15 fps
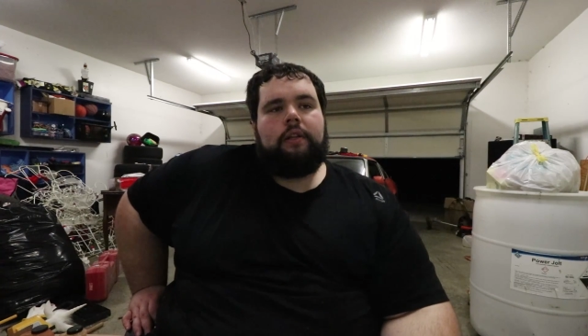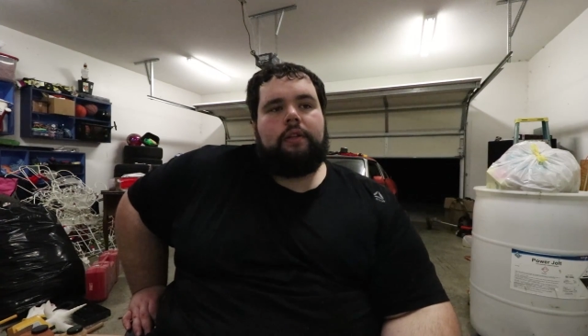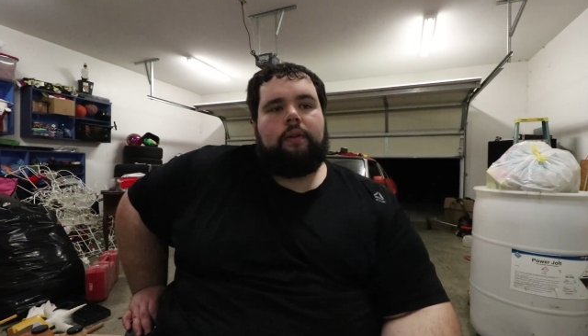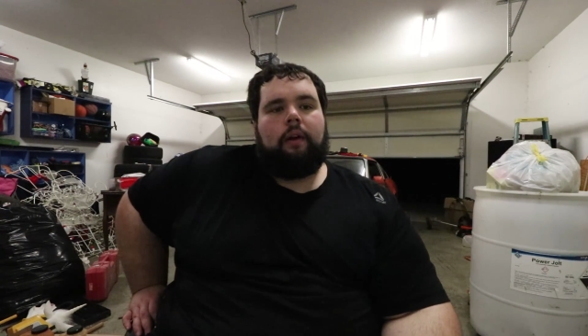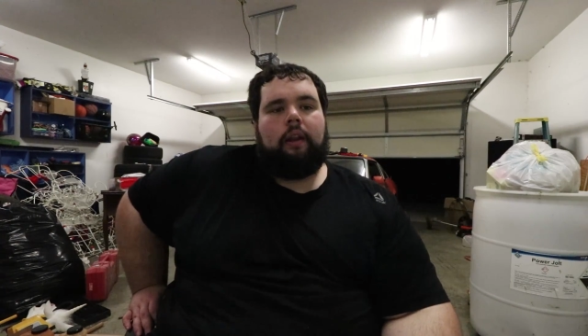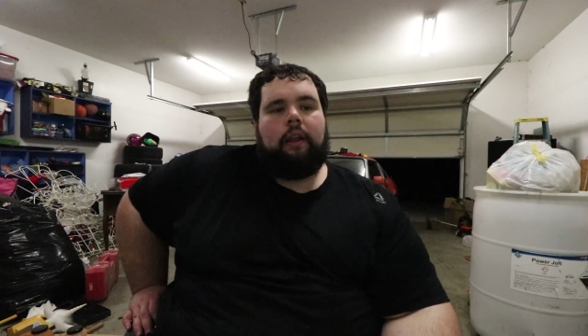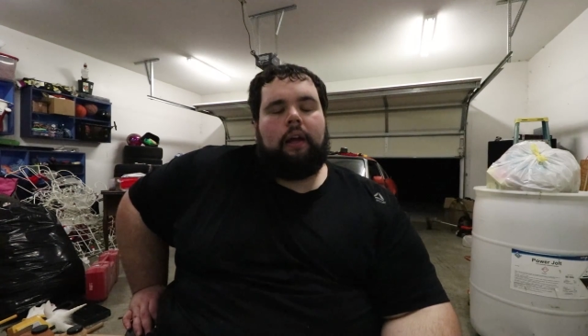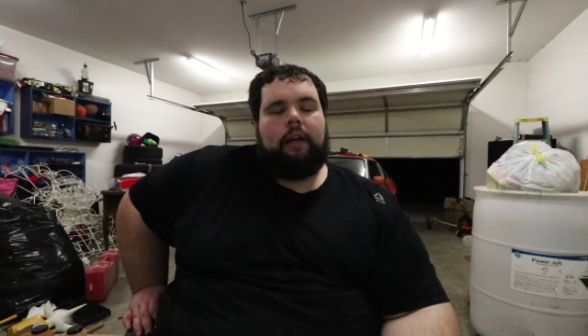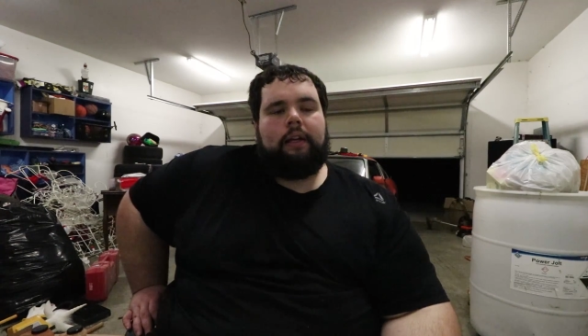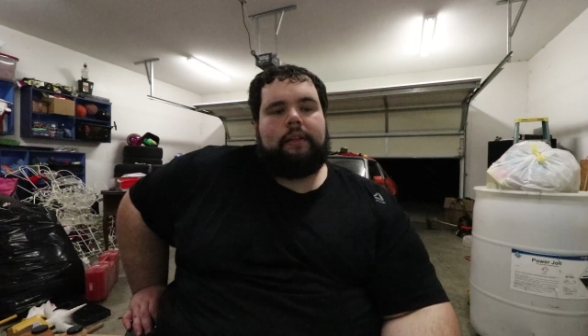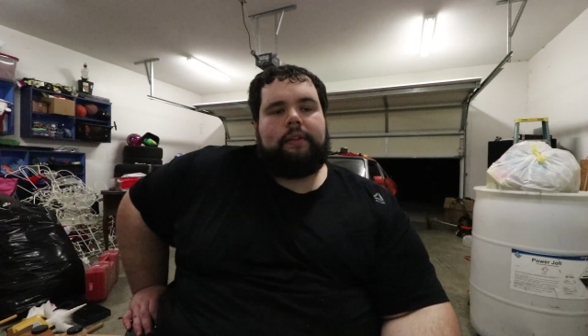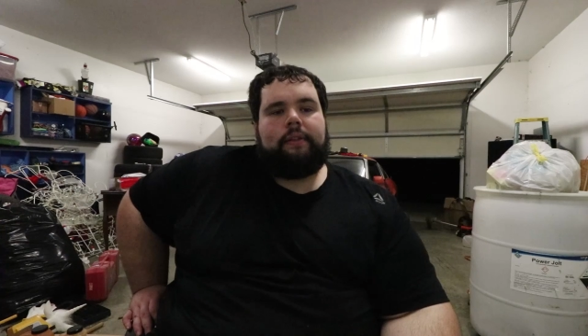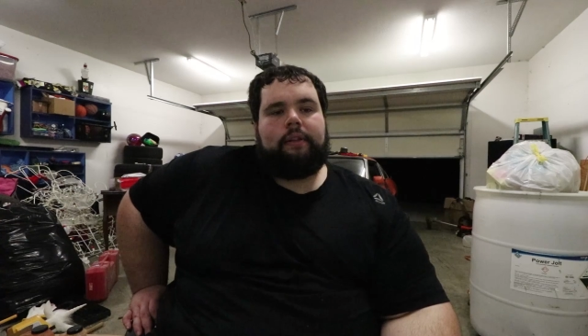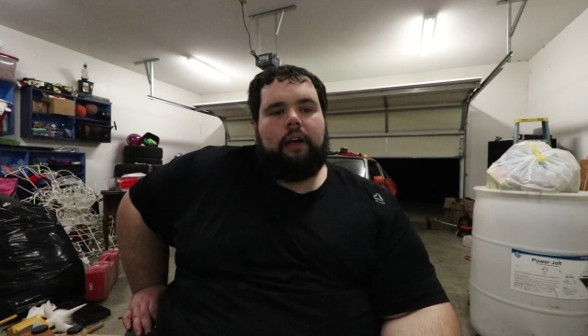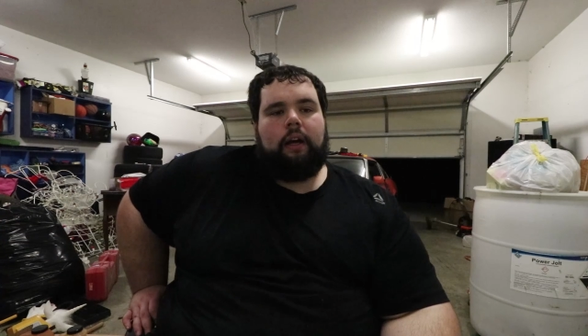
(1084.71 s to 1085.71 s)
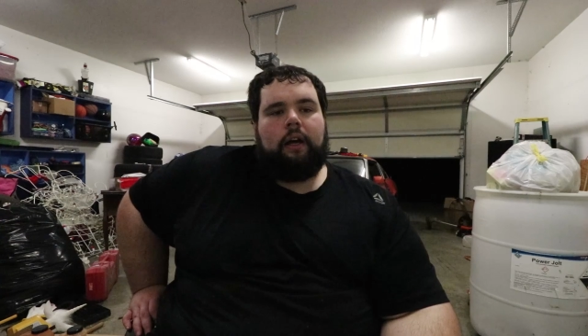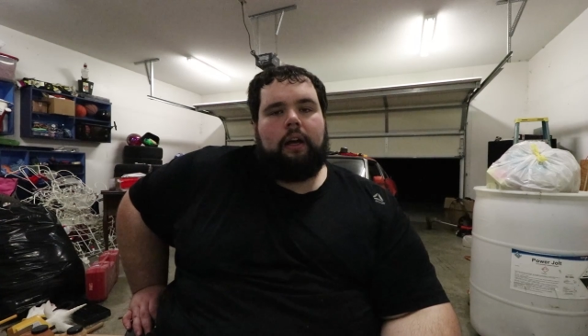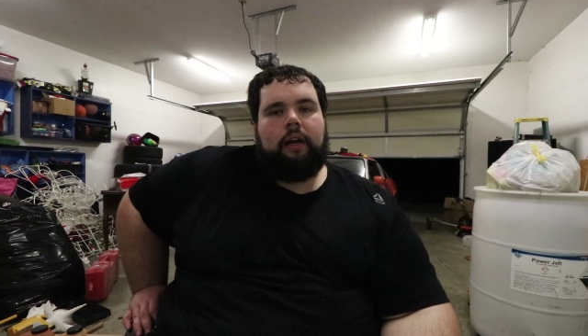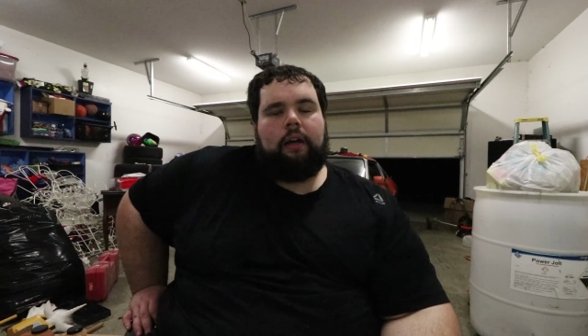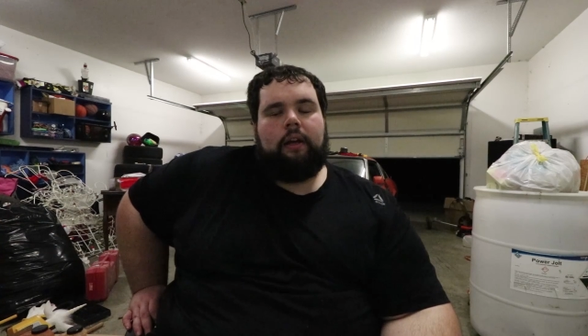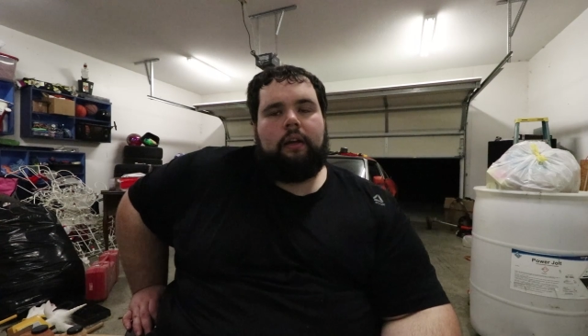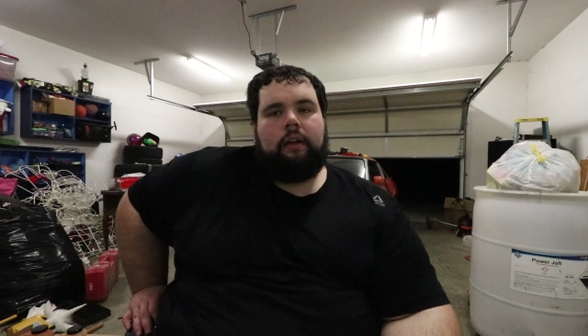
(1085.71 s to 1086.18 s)
So I lost
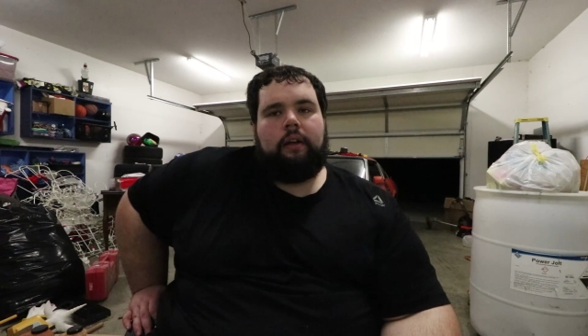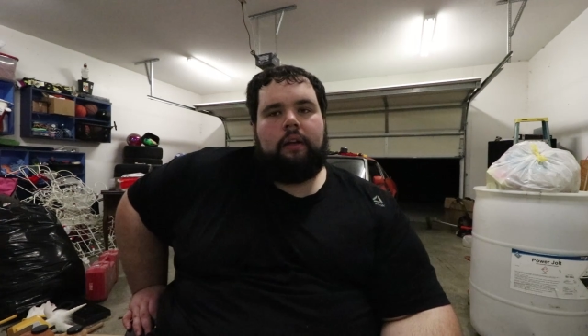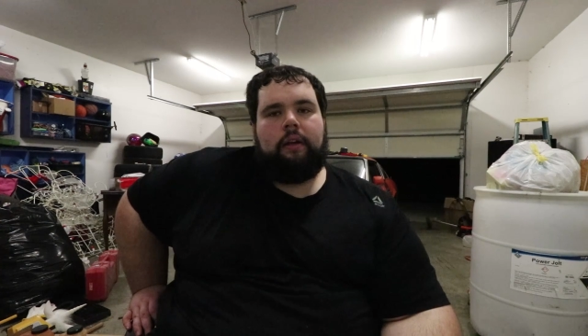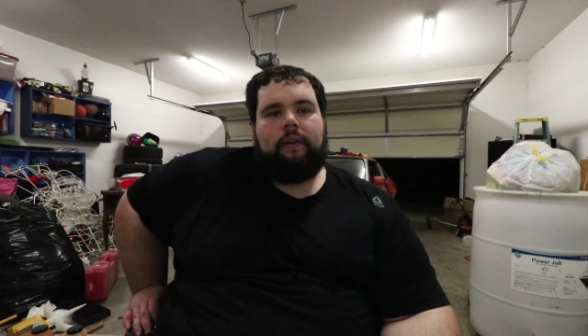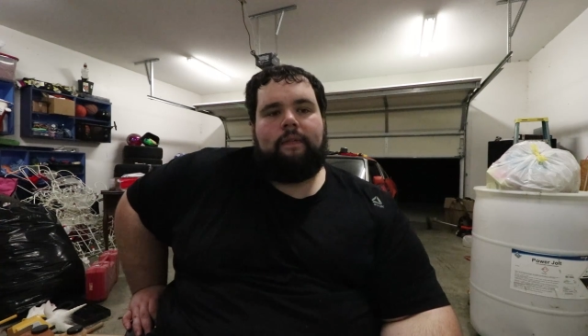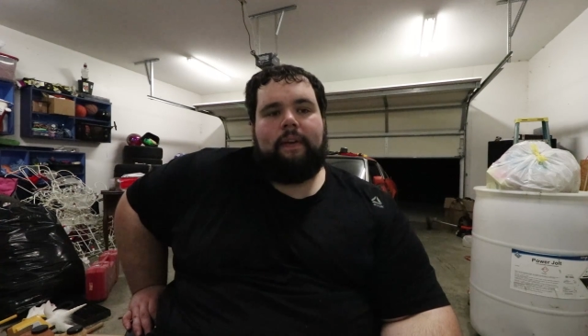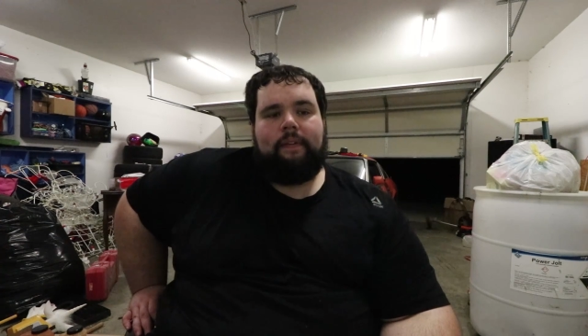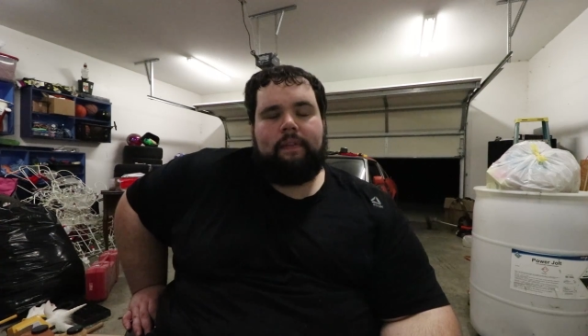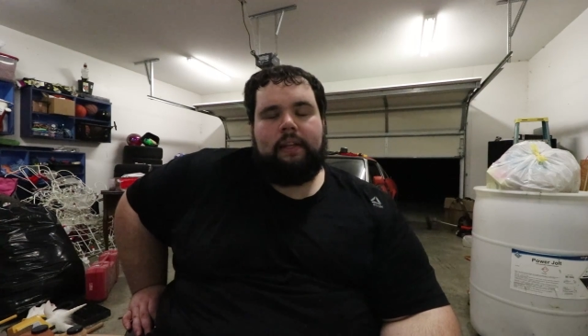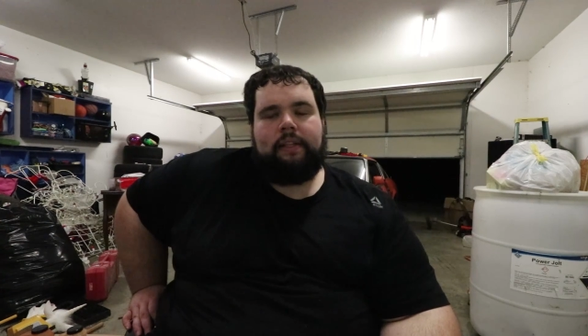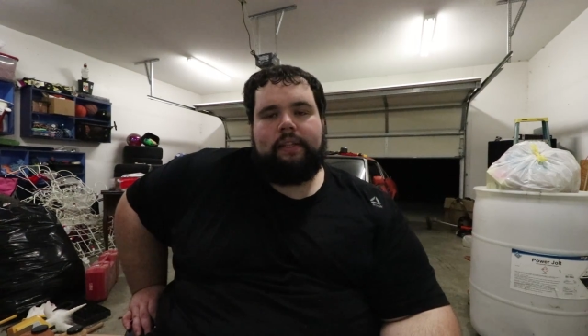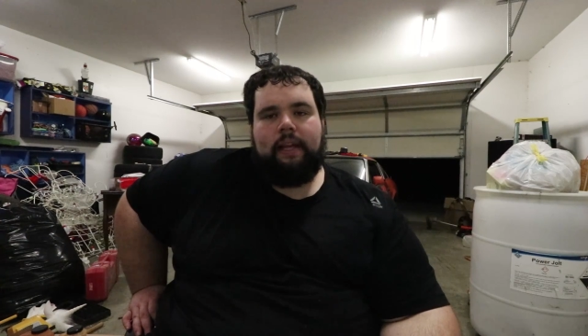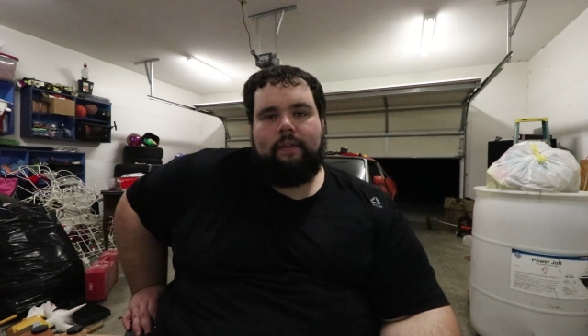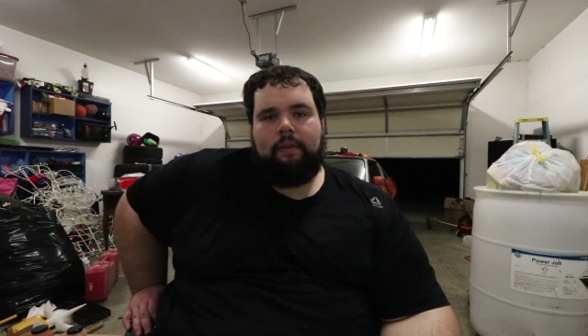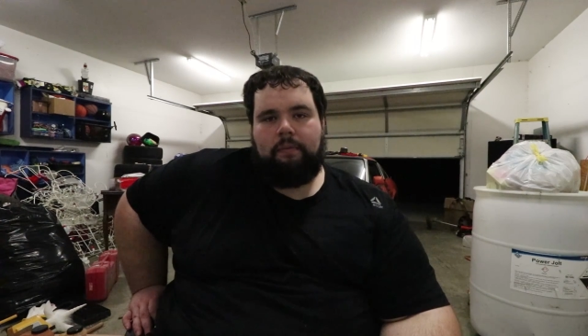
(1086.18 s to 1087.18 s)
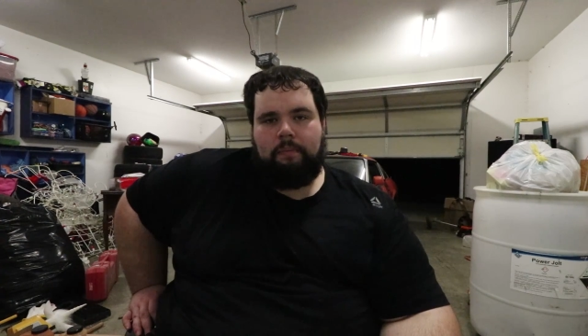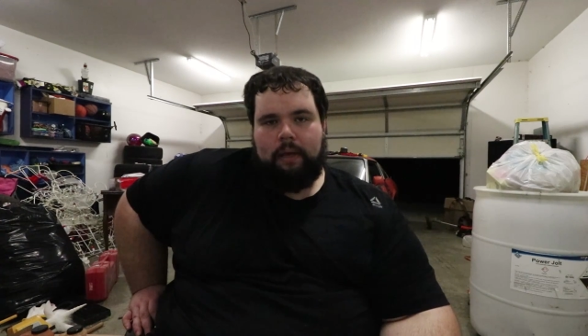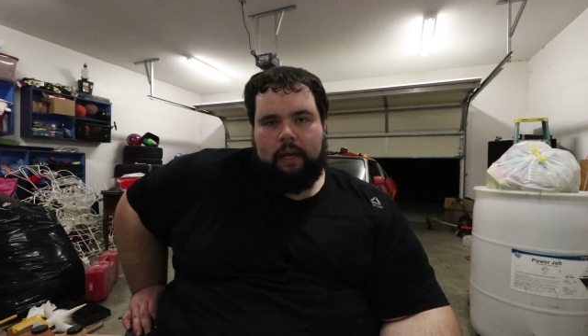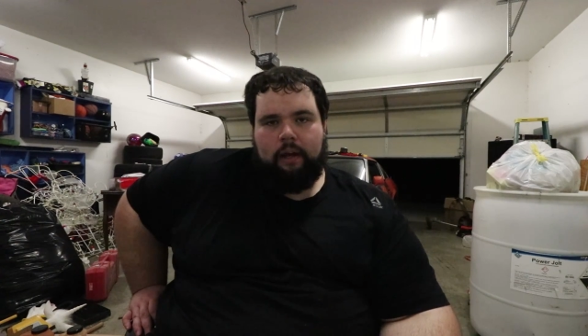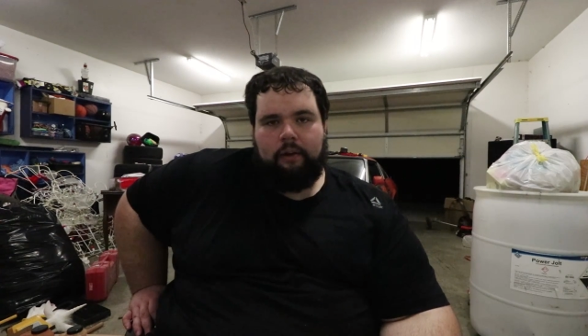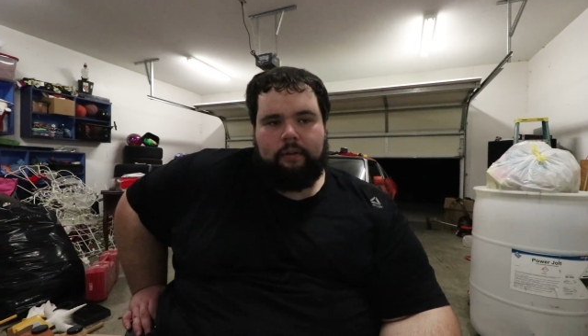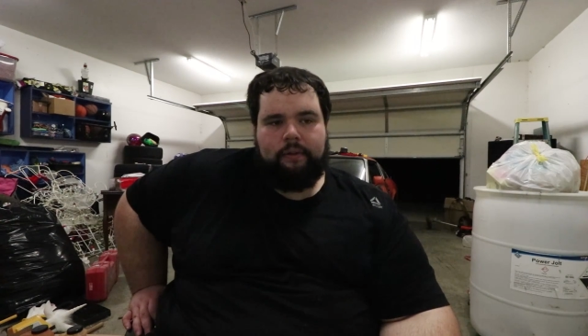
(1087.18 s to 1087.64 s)
57
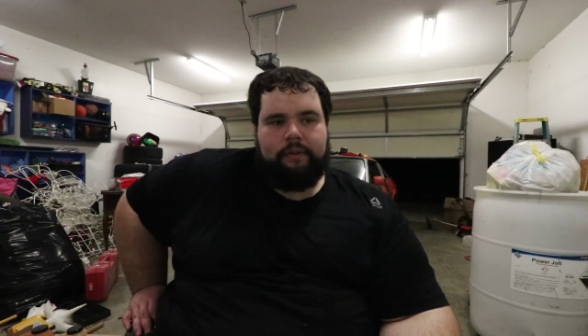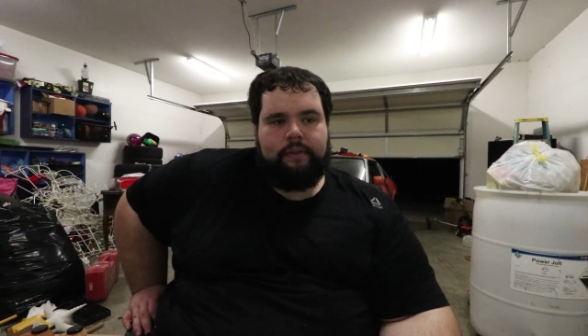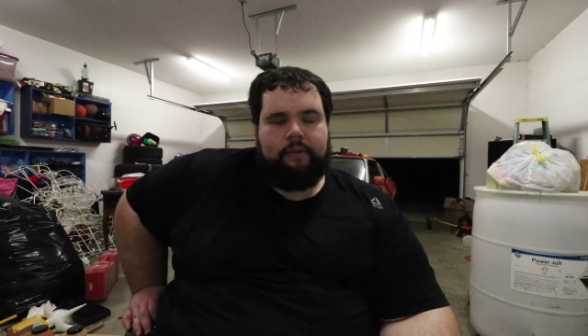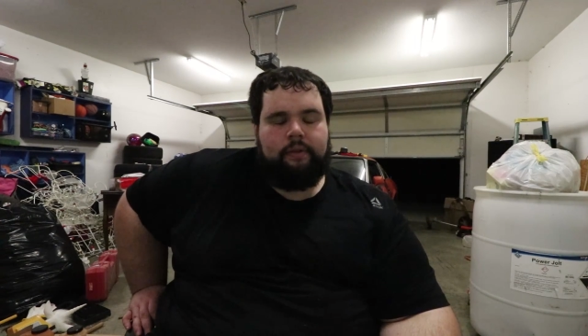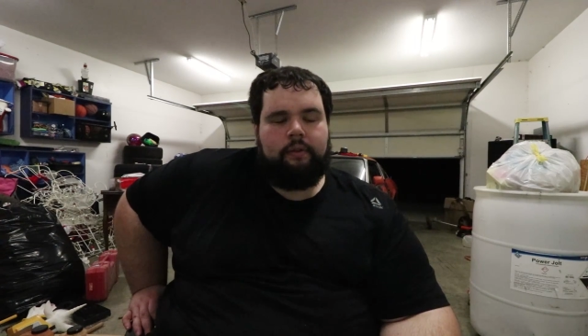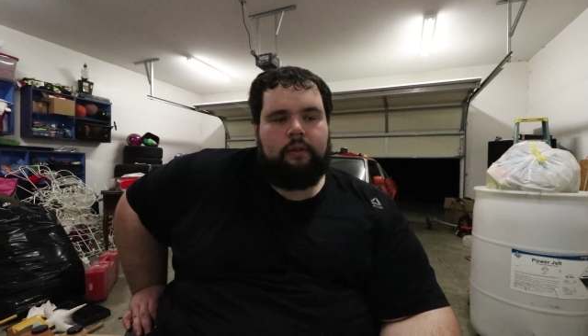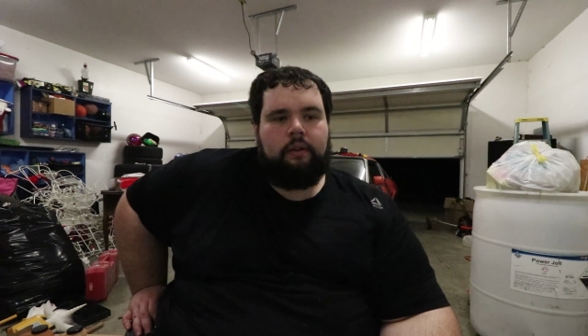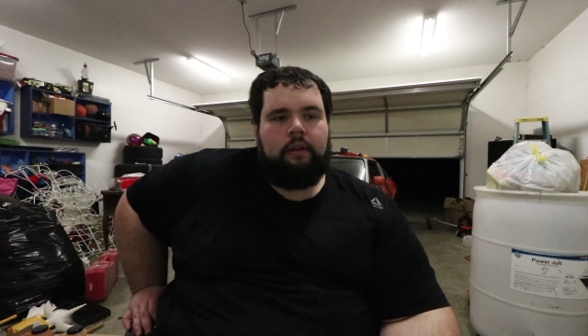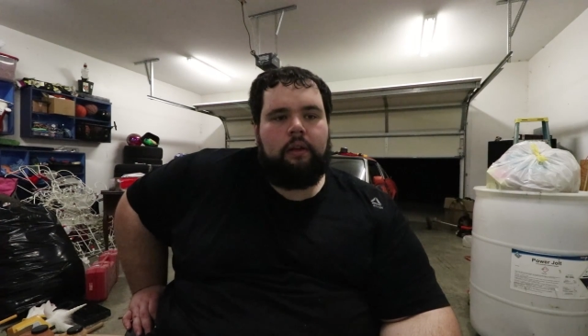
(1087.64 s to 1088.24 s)
pounds